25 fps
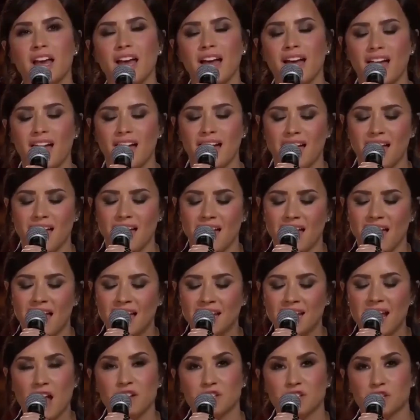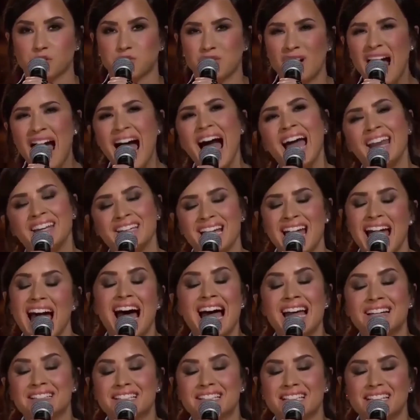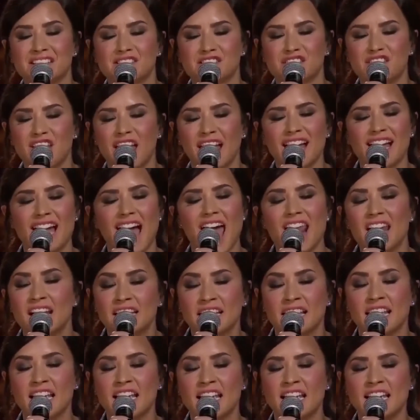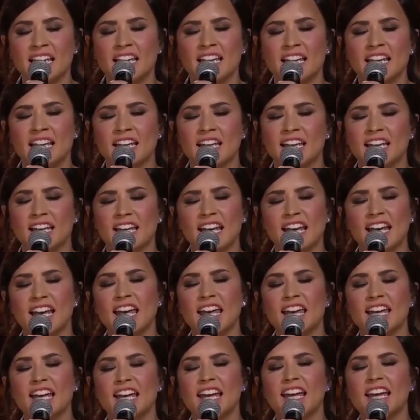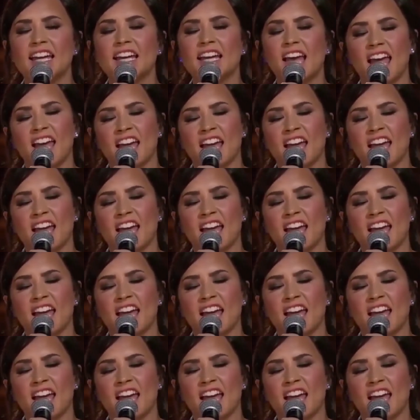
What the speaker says: each other out. What did you guys think of Demi's performance? Let me know in the comment section